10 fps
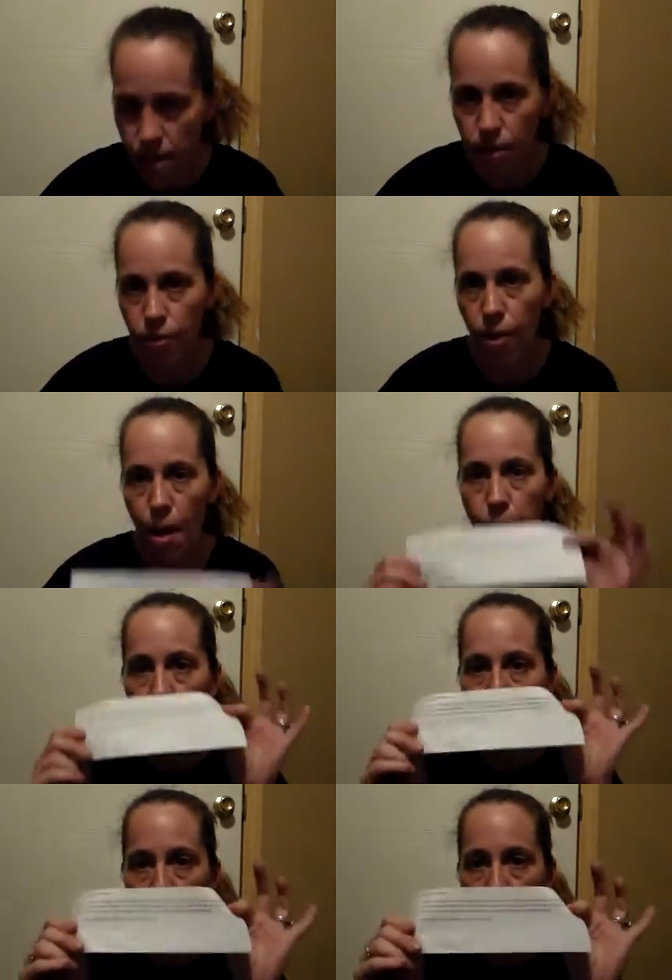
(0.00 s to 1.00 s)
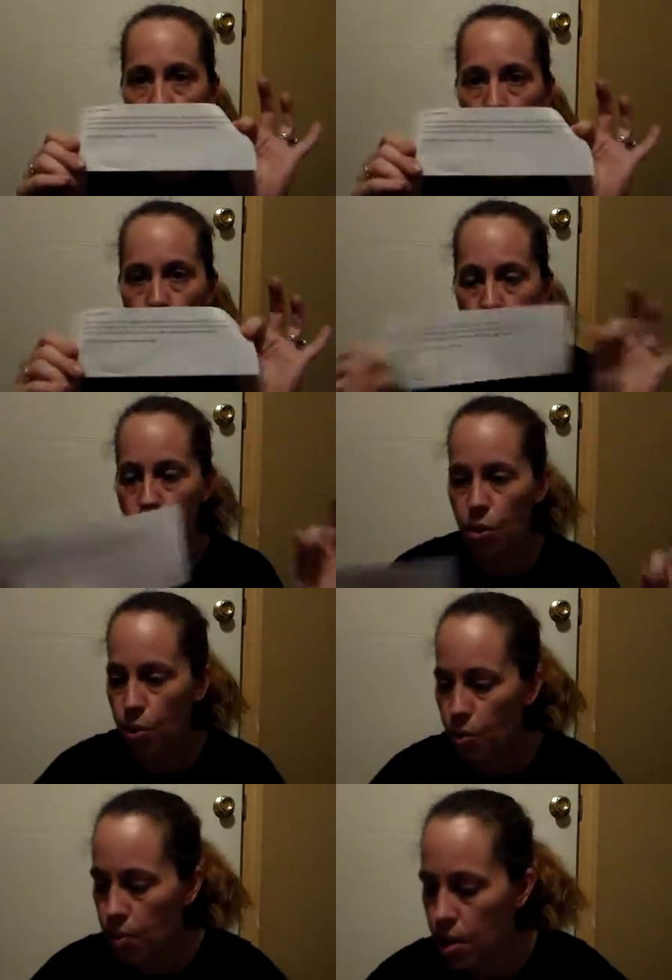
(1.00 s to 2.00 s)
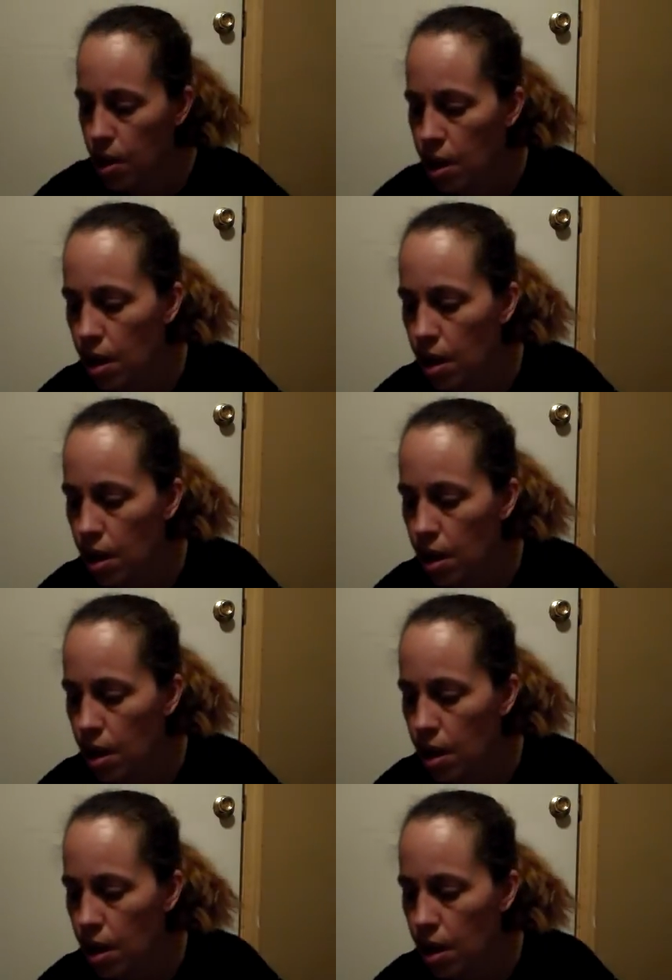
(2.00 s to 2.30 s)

this is from the Perdue